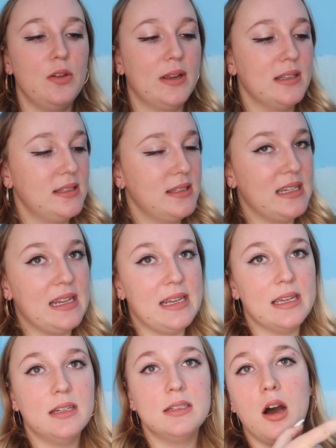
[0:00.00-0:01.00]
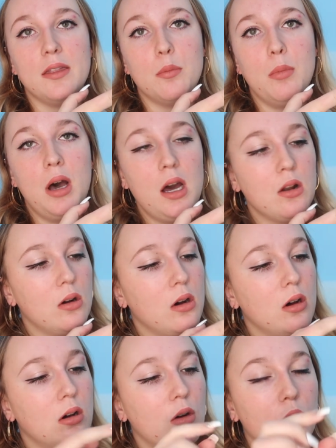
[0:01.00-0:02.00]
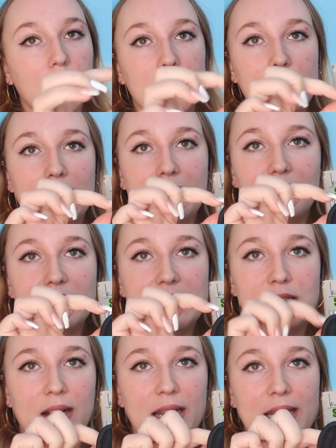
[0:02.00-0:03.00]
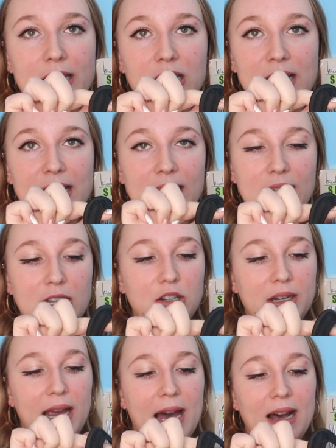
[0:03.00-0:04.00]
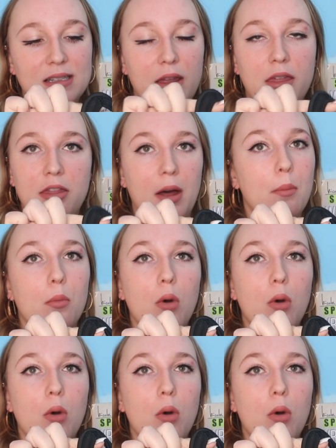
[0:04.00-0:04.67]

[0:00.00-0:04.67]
you can see on the model, or you can even see right here, it literally has a thumb